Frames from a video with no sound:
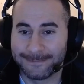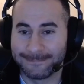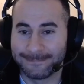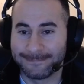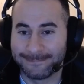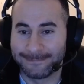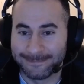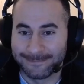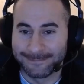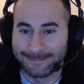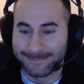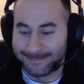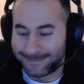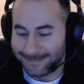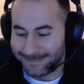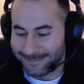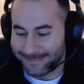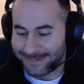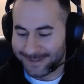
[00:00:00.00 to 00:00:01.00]
Ah,
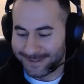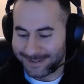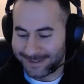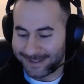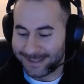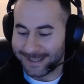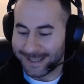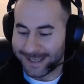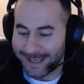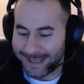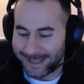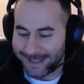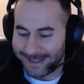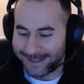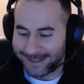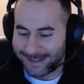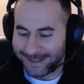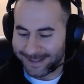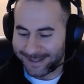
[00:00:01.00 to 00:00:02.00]
really? I've missed
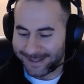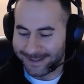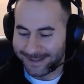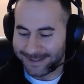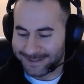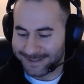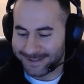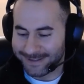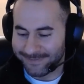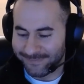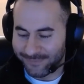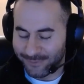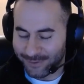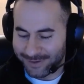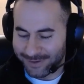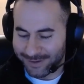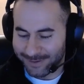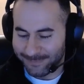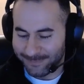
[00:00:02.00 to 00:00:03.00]
one. So I think
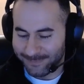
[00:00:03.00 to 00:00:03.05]
the first